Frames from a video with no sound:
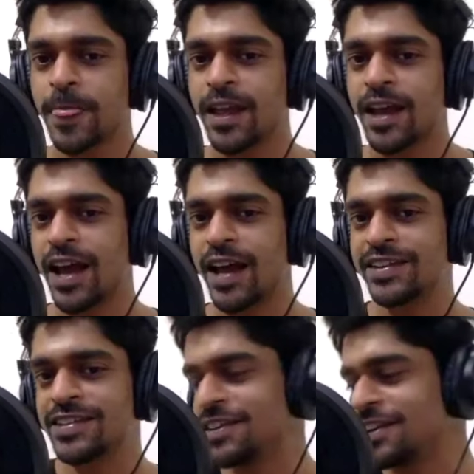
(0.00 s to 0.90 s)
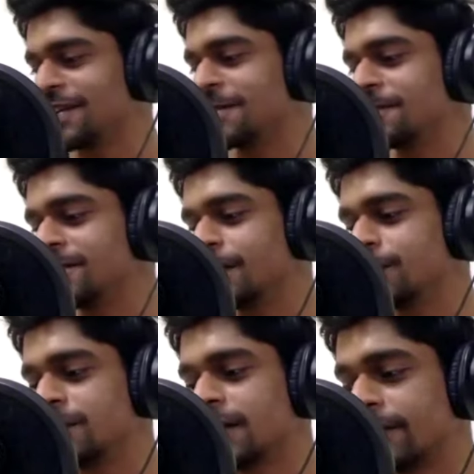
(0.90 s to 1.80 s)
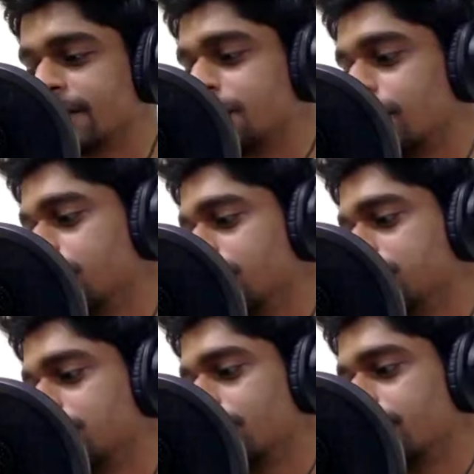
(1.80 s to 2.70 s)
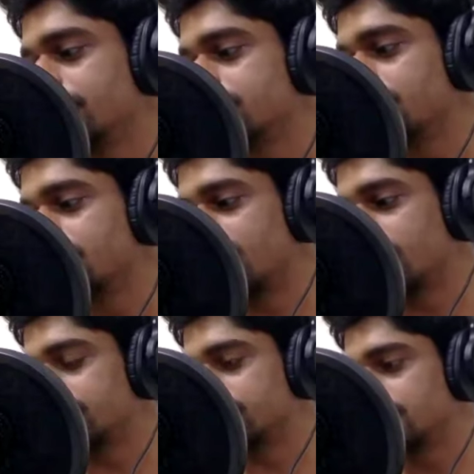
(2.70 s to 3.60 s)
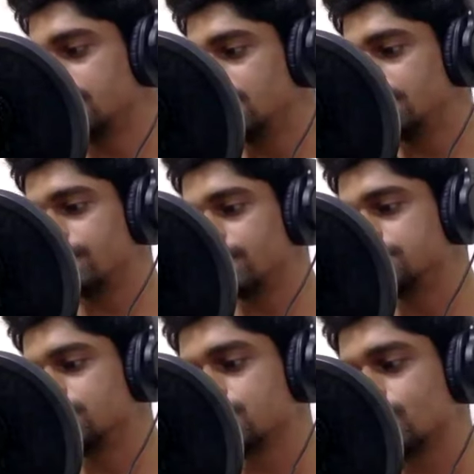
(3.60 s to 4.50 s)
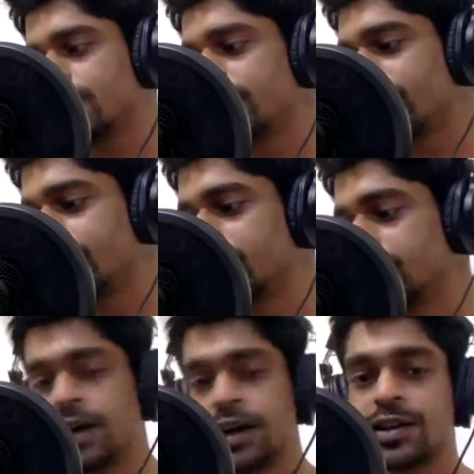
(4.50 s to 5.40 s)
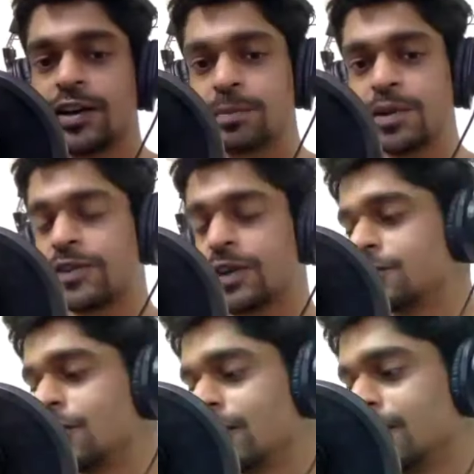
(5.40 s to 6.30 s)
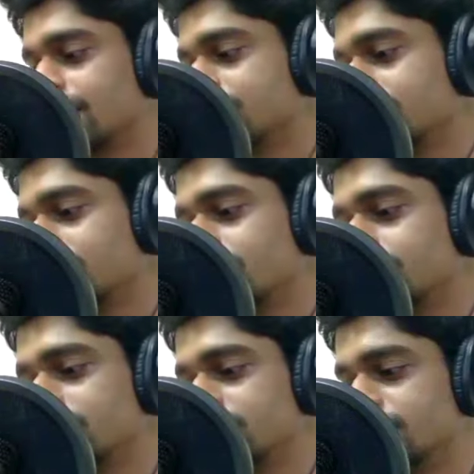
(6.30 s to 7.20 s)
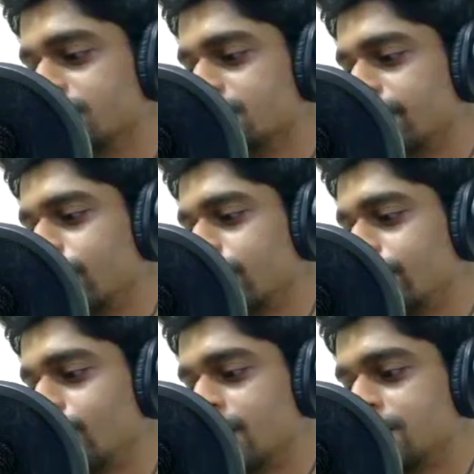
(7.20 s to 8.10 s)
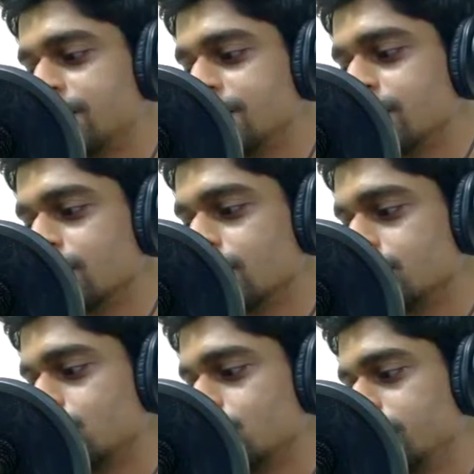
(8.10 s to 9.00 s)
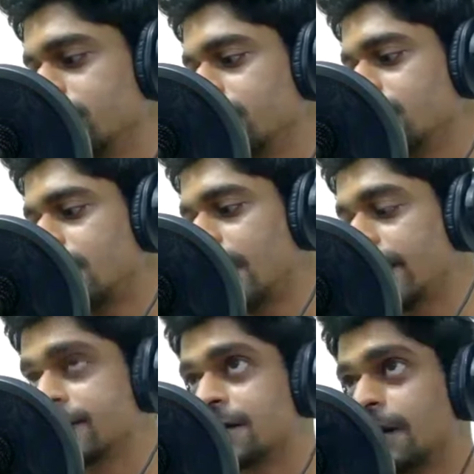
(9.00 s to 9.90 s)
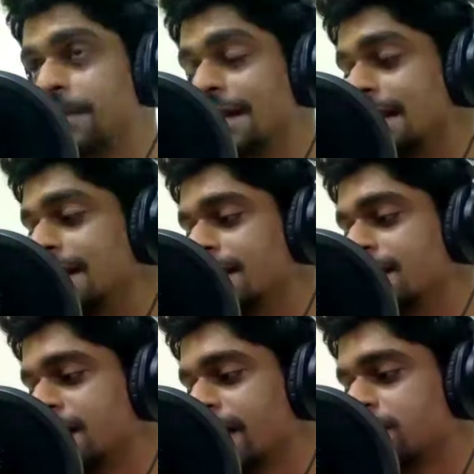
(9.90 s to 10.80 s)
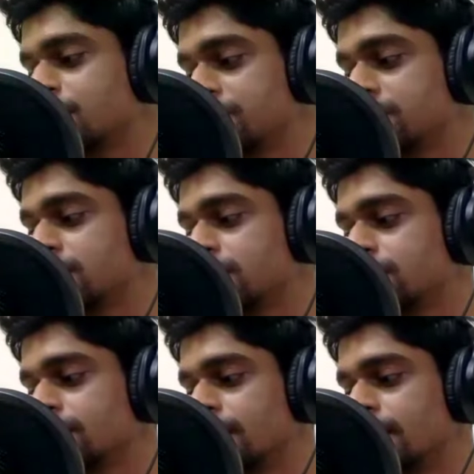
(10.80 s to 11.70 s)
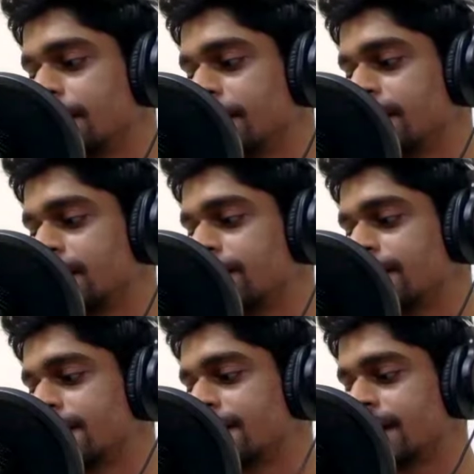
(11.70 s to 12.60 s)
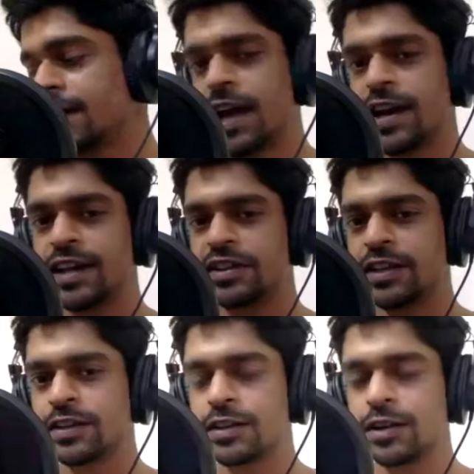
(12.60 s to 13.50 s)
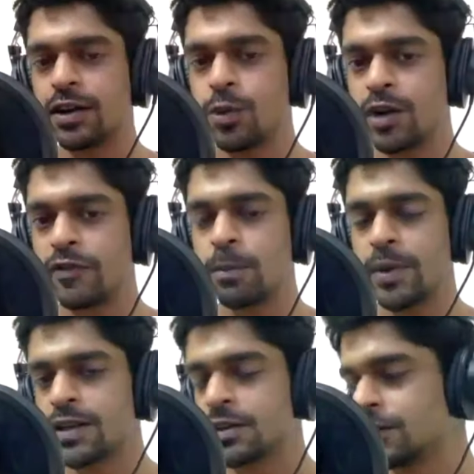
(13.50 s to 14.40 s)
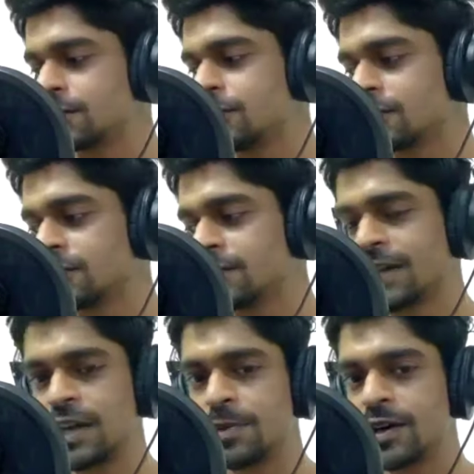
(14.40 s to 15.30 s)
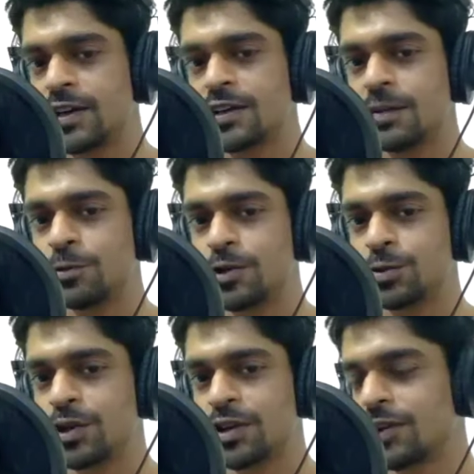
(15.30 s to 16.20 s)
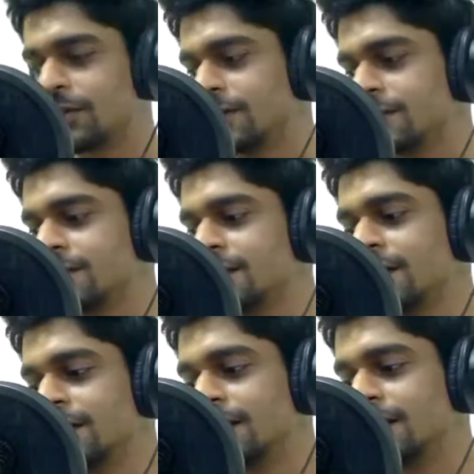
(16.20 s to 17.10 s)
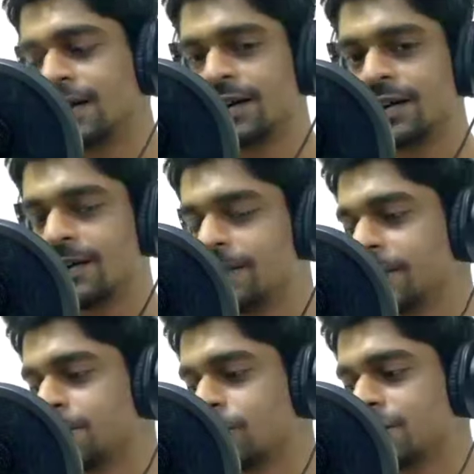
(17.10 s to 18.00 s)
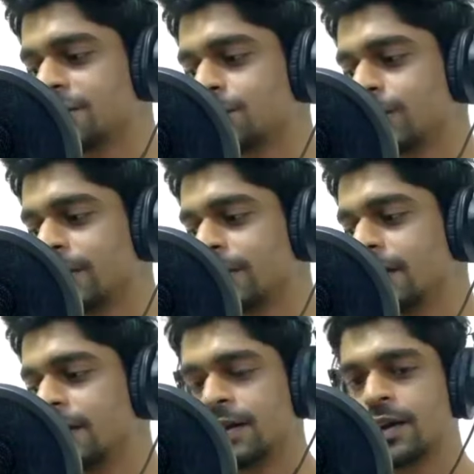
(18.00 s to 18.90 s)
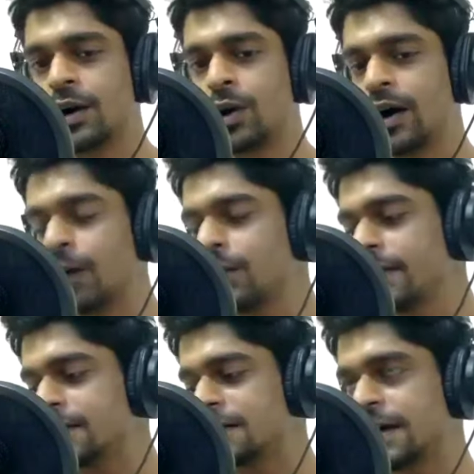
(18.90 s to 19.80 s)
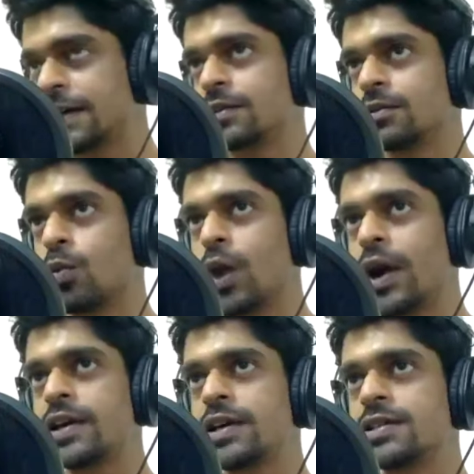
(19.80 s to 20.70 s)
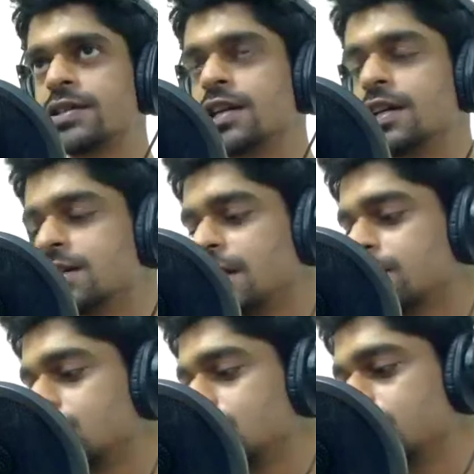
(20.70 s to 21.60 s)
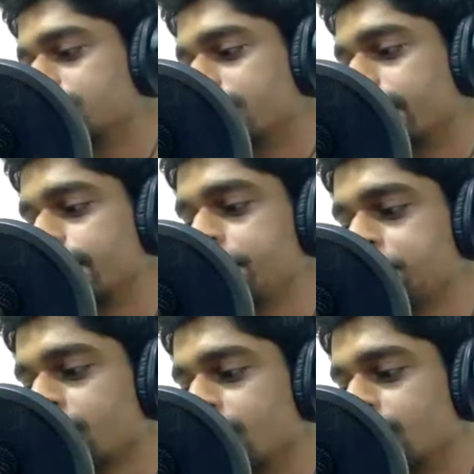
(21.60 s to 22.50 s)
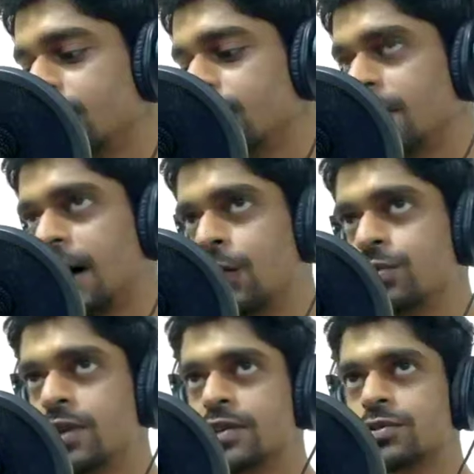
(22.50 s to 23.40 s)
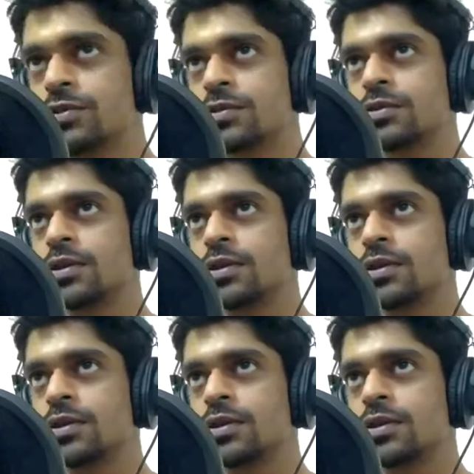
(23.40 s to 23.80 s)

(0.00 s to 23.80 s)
And there was a Netflix documentary on it. And for those who aren't familiar, and correct me if I'm wrong, Harsh, this is a 4,400-year-old tomb, and it's completely intact, which is apparently very rare. And I think one of your mentors, Dr. Salima Ikram, was working on this project as well. Now, I want to understand, why is an intact tomb rare? How does